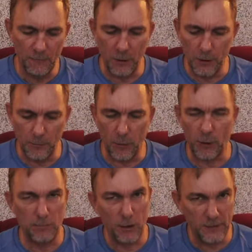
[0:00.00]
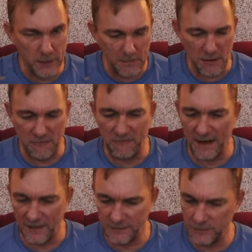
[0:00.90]
fall apart, perfect amount of
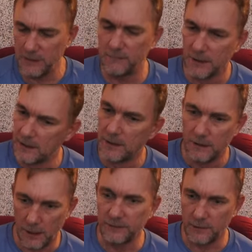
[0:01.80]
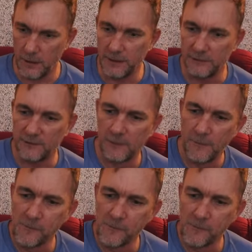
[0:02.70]
fat to it. That's nice.